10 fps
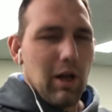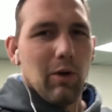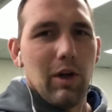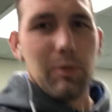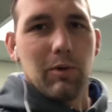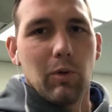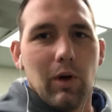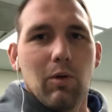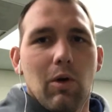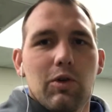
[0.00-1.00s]
better
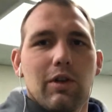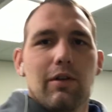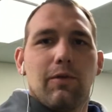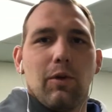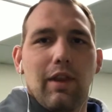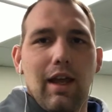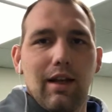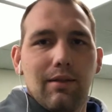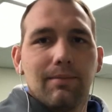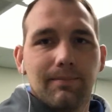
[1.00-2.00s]
respiratory quotient for
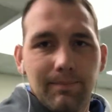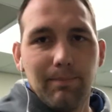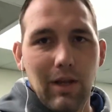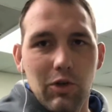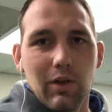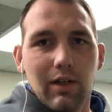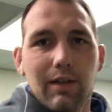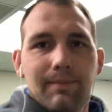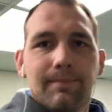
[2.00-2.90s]
that metric.